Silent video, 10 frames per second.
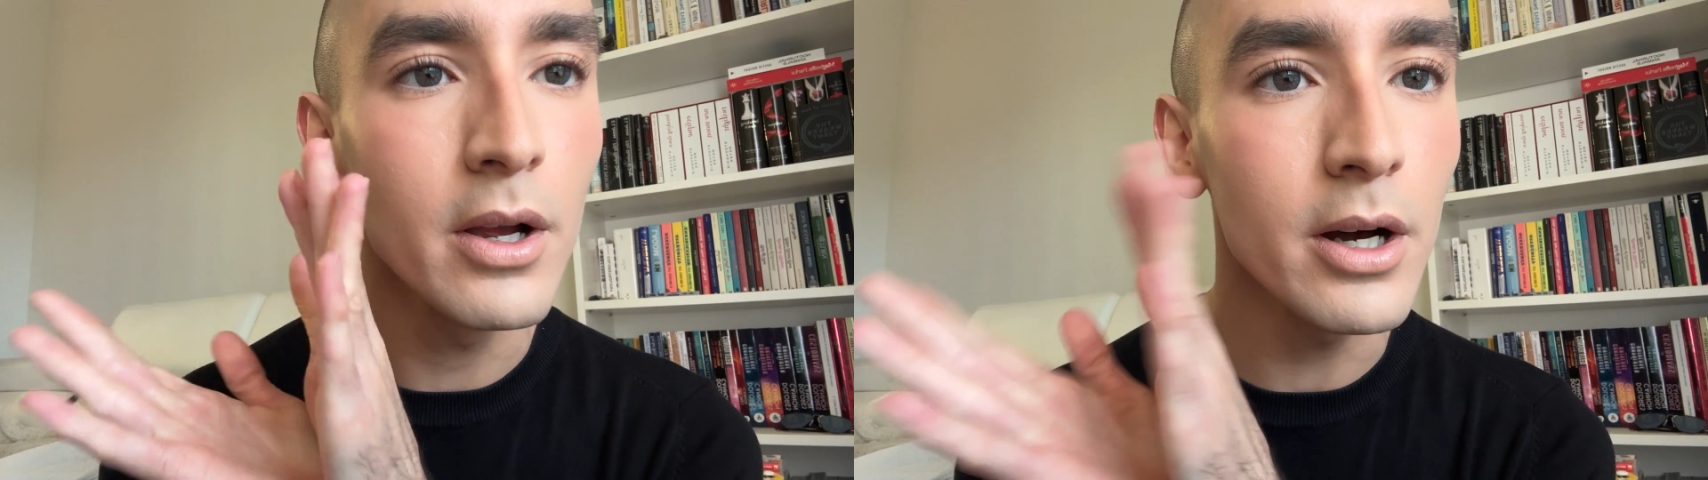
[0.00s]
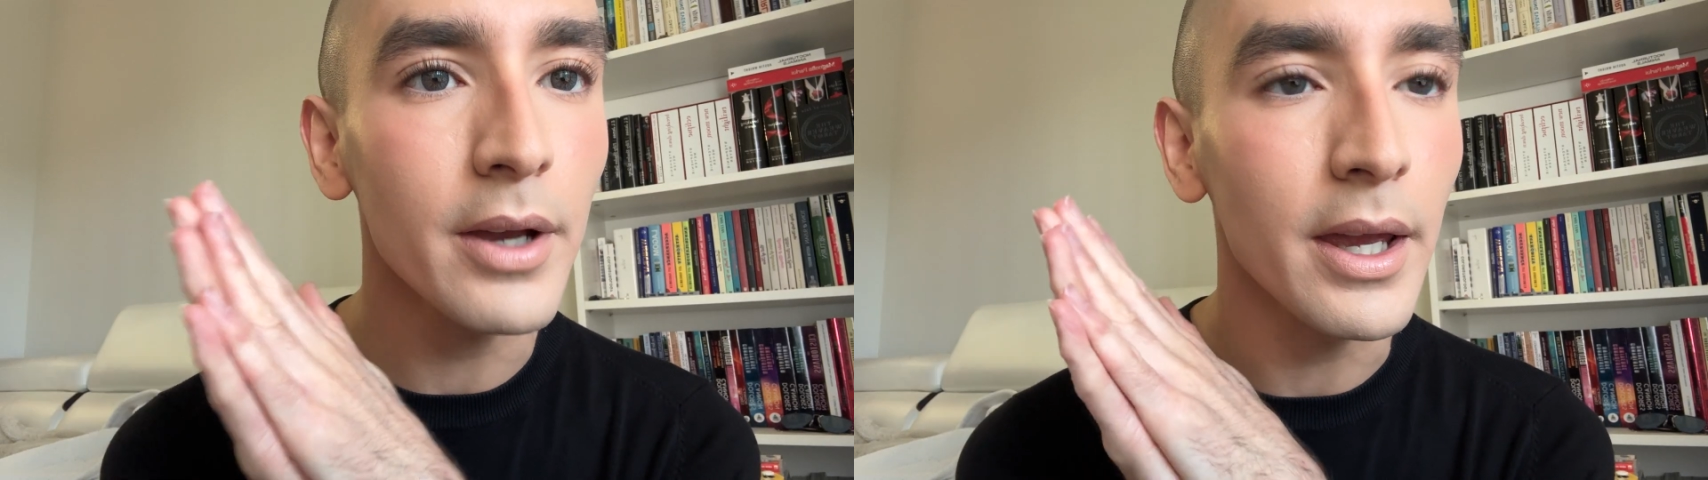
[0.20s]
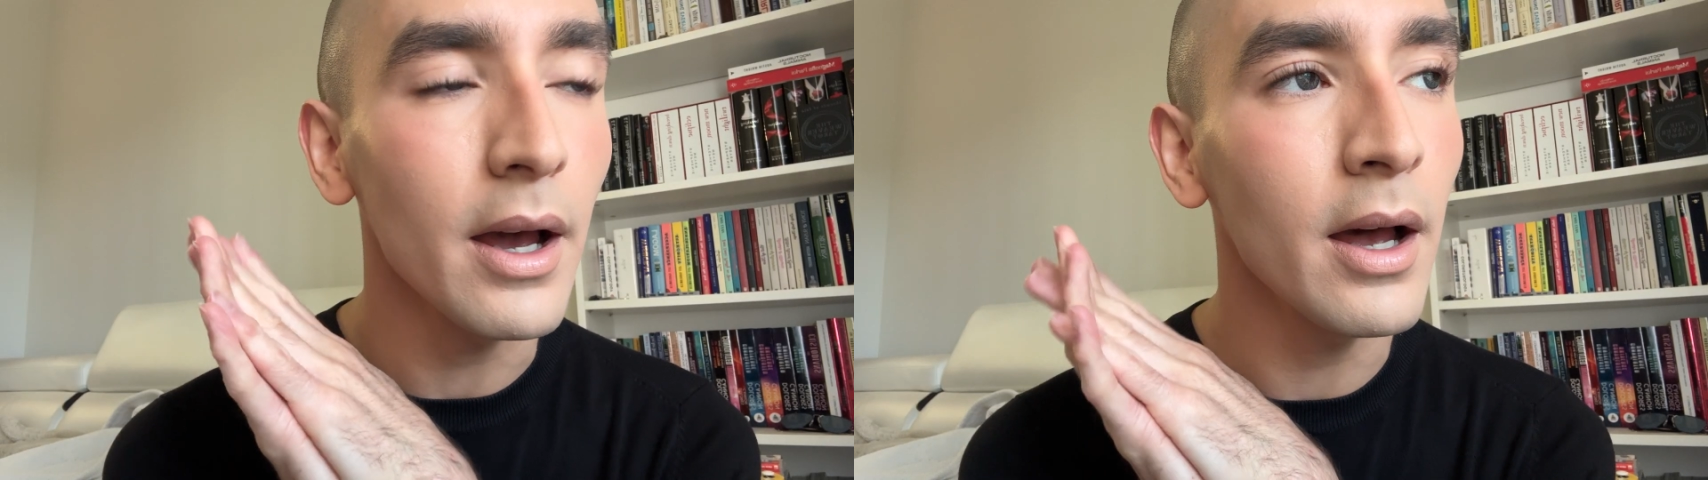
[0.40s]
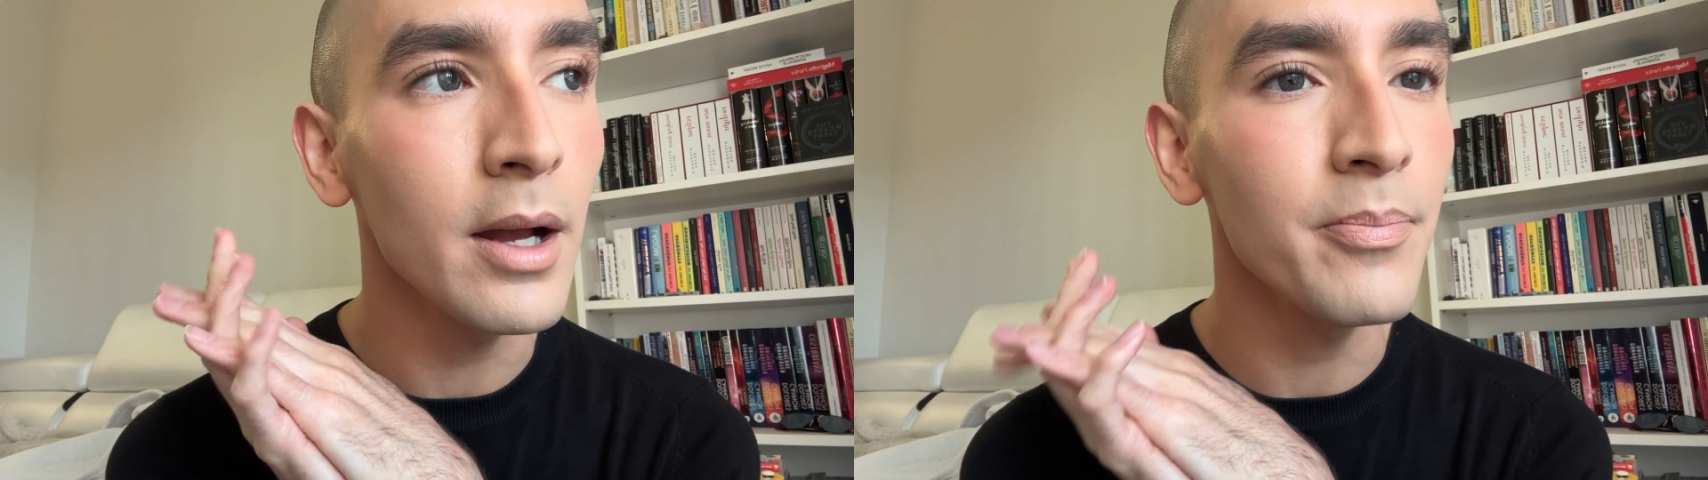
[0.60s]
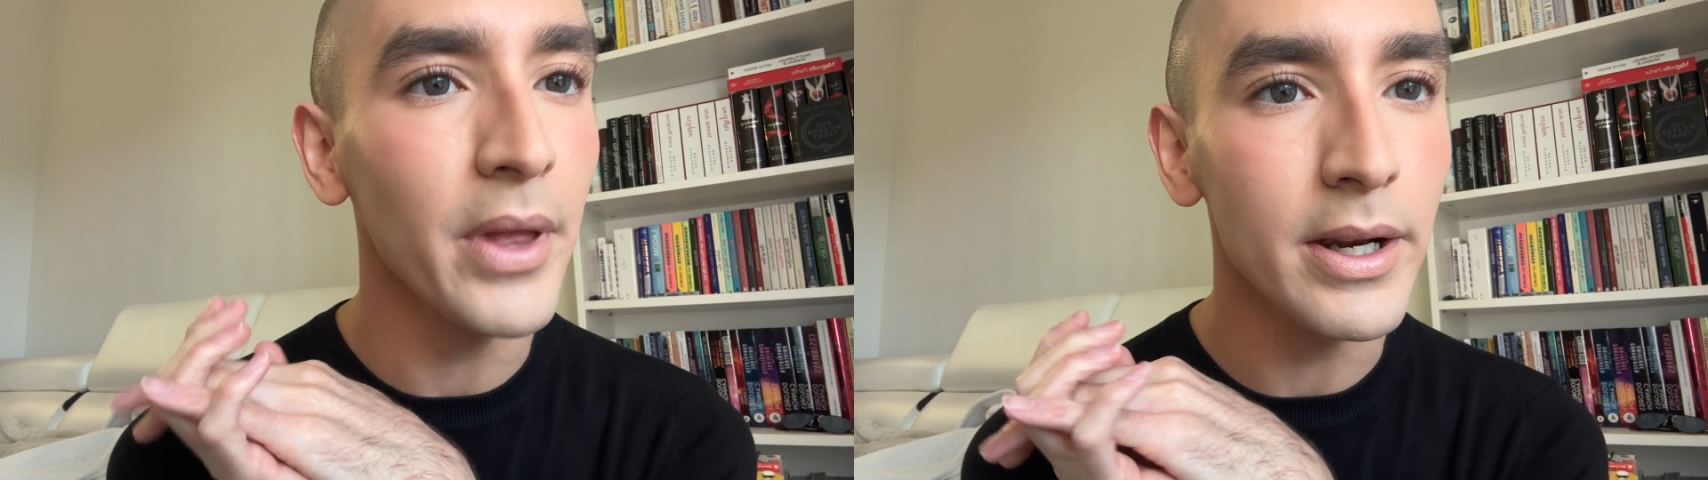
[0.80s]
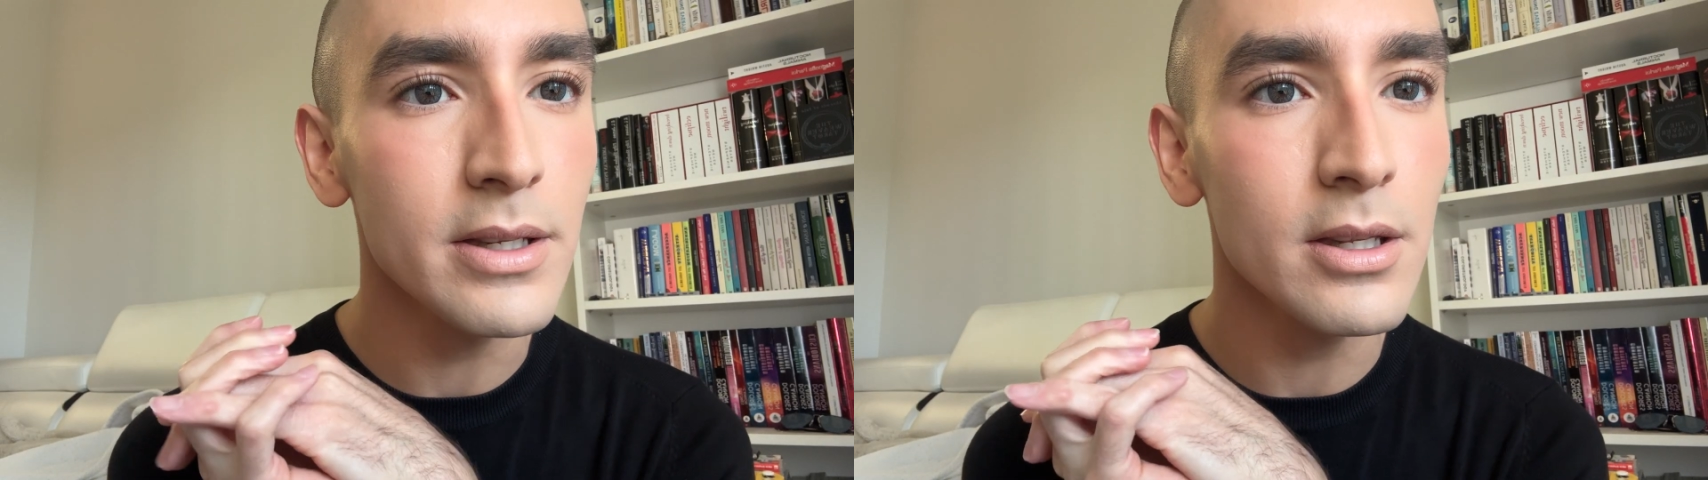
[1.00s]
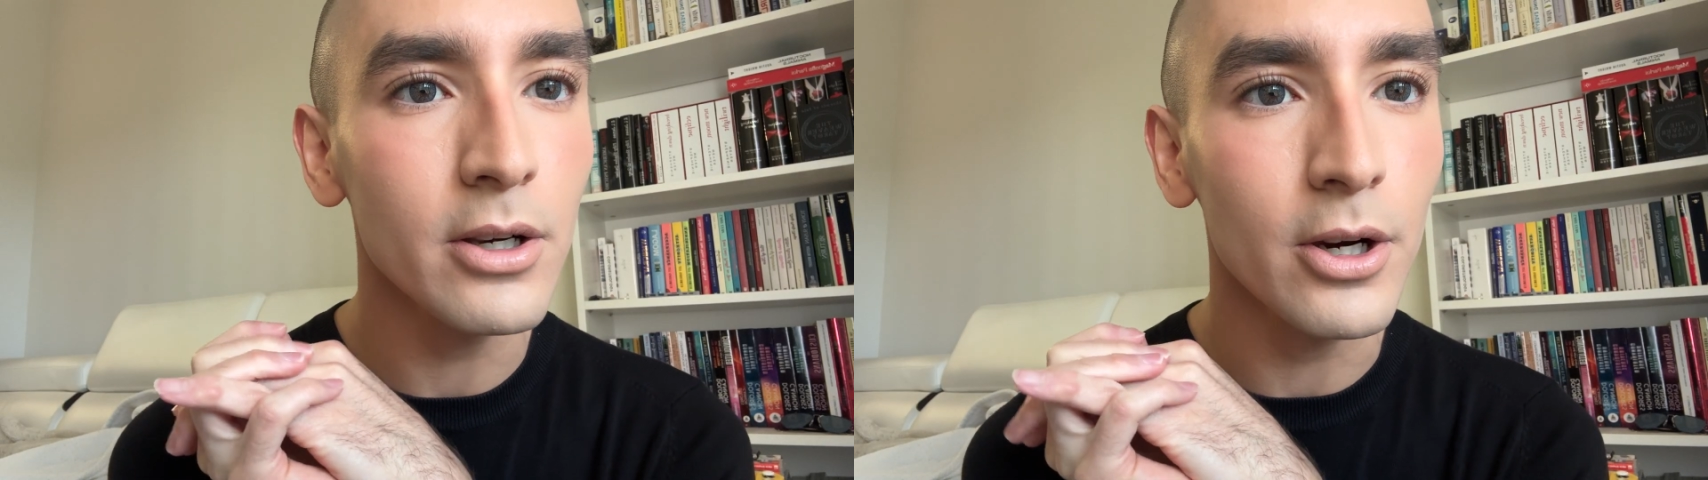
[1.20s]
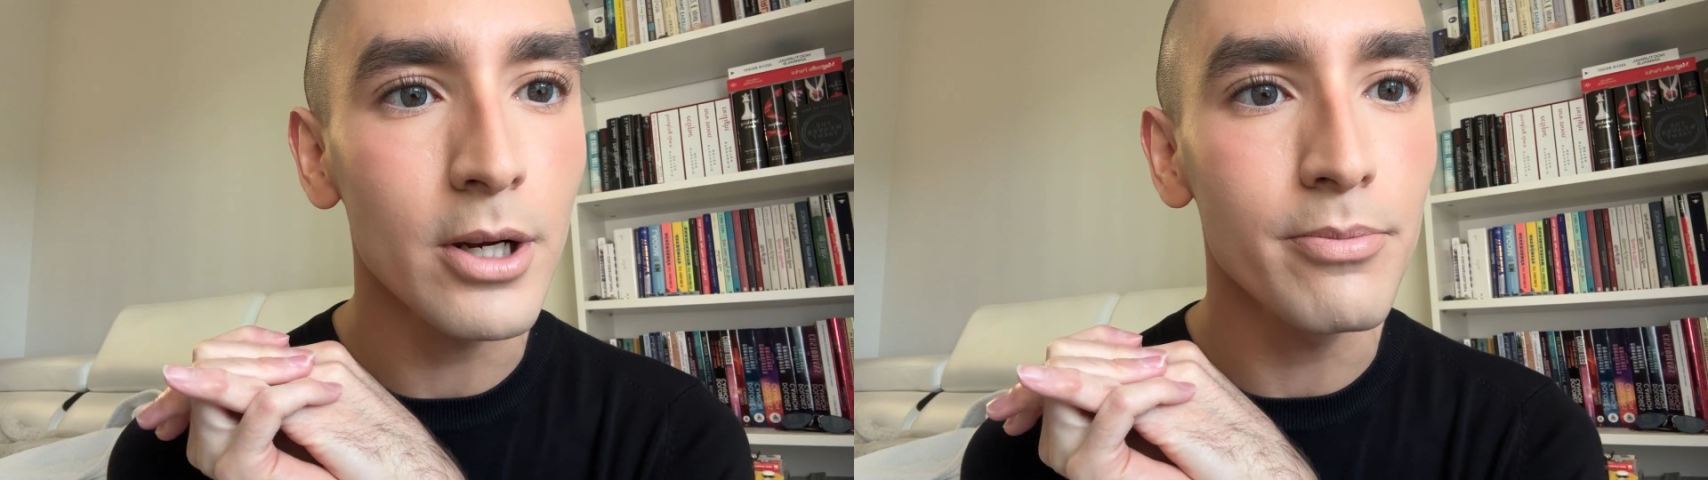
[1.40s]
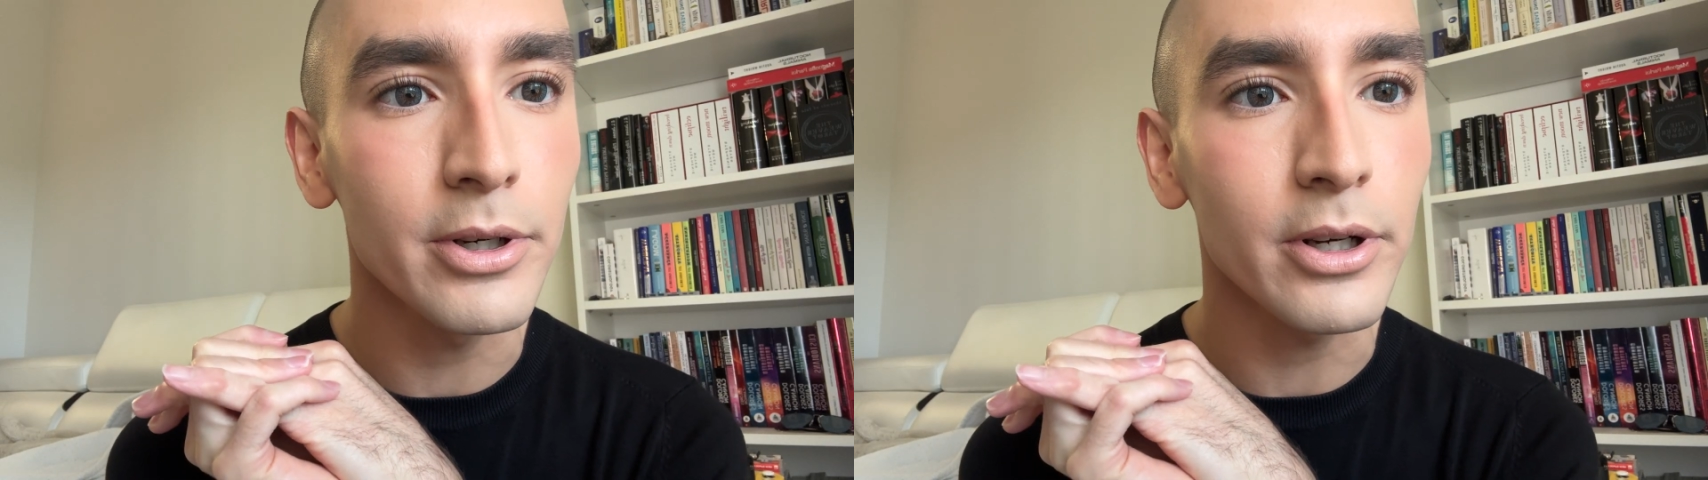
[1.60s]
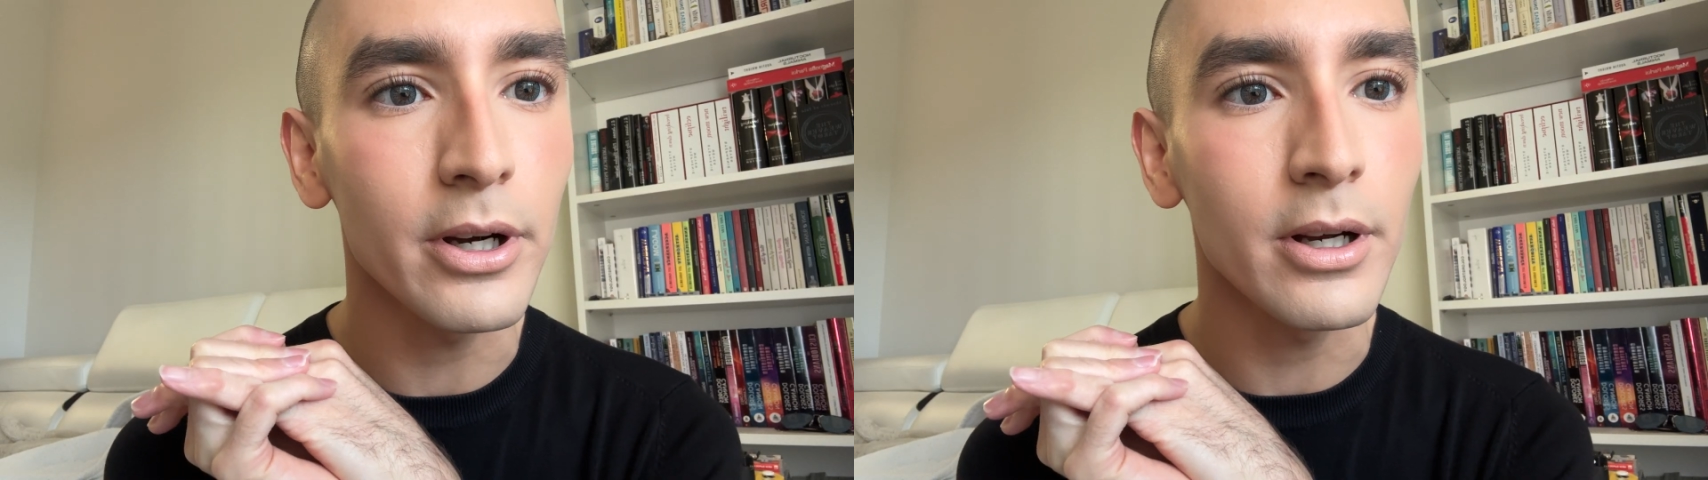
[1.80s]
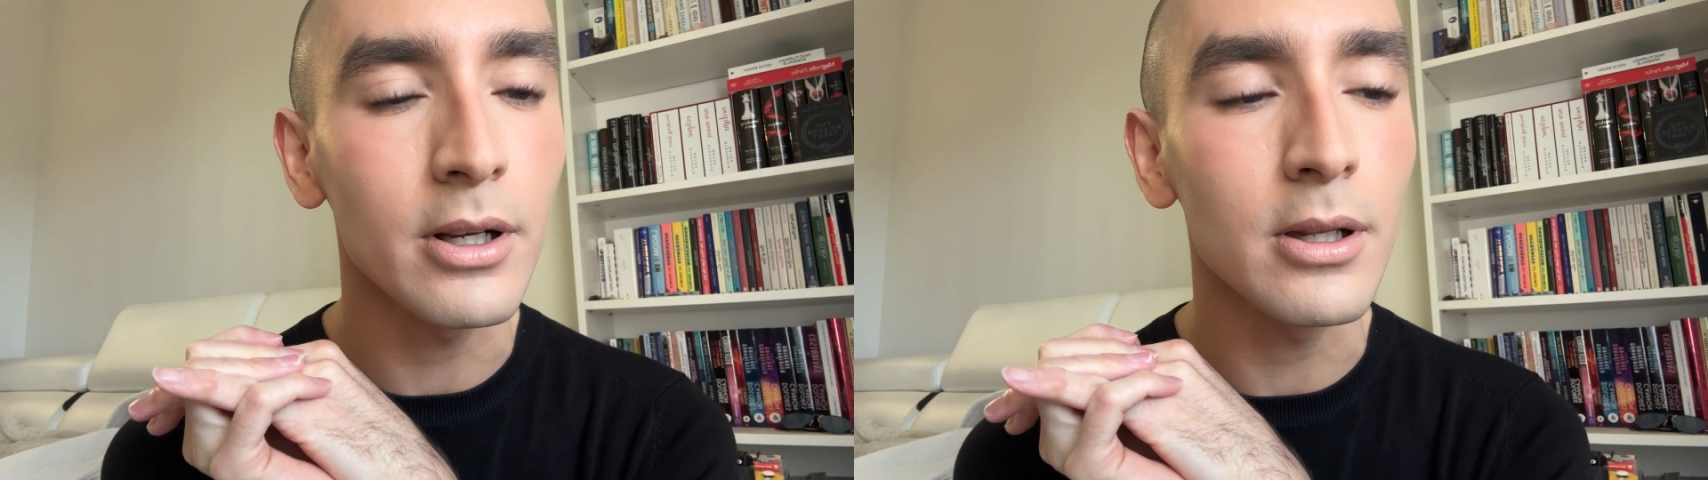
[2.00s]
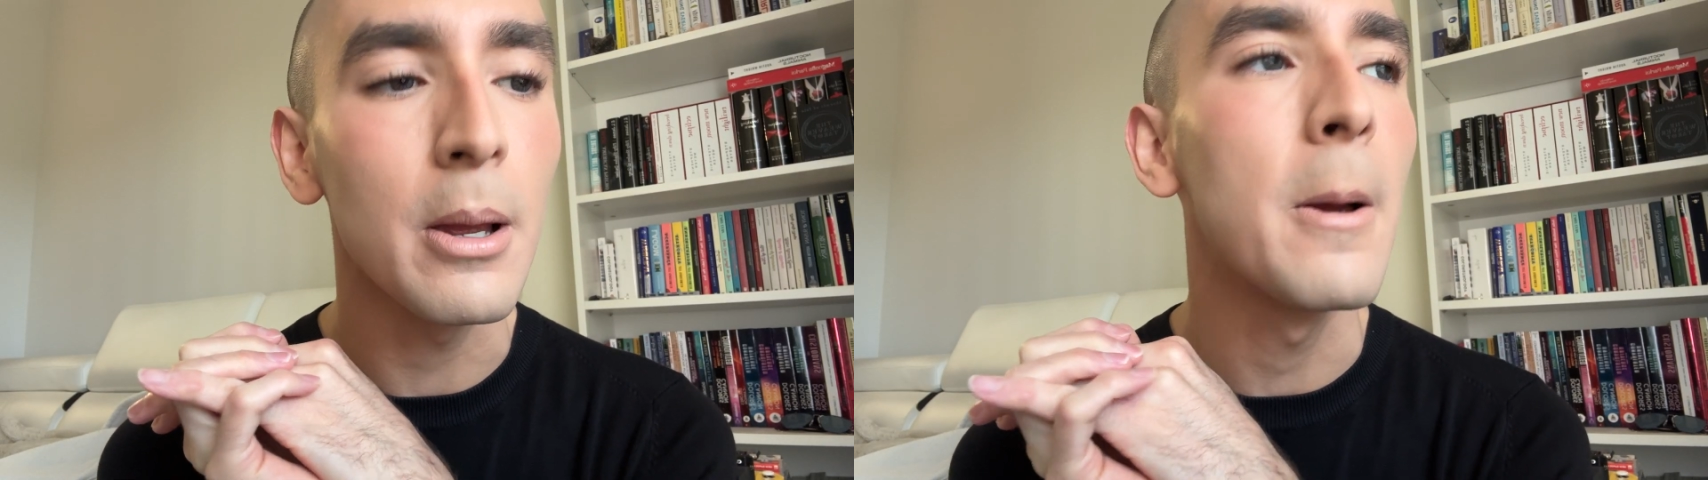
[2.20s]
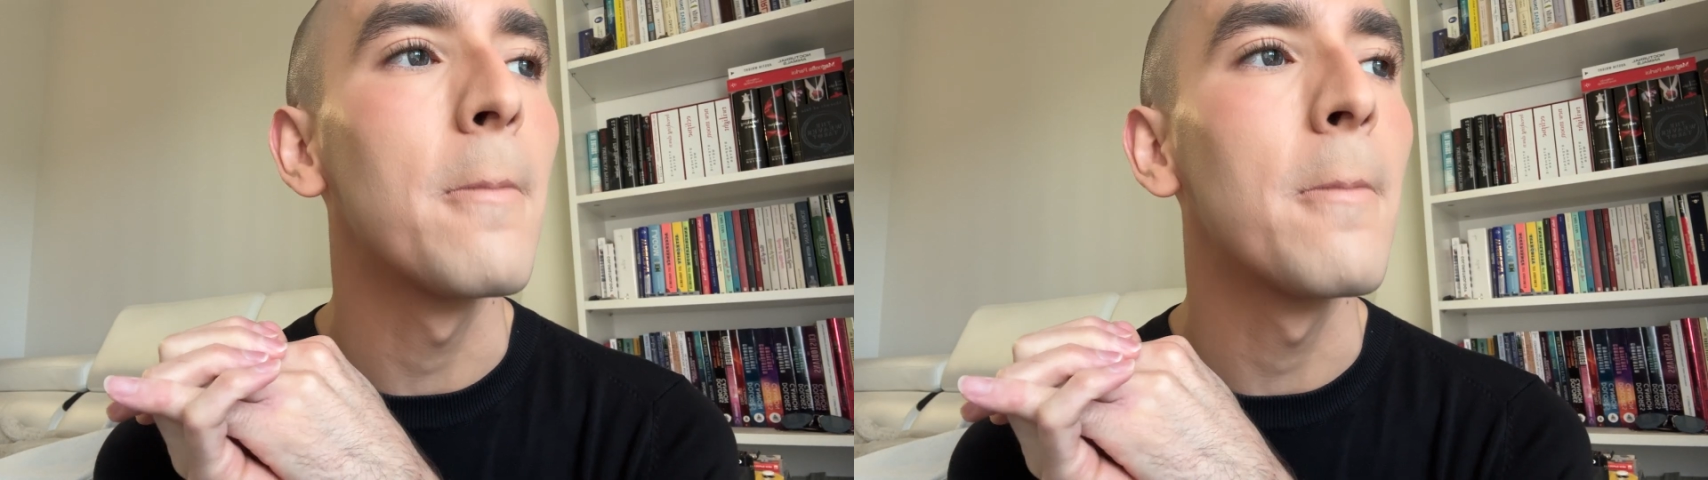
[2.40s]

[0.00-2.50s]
Okay, that is the current book haul.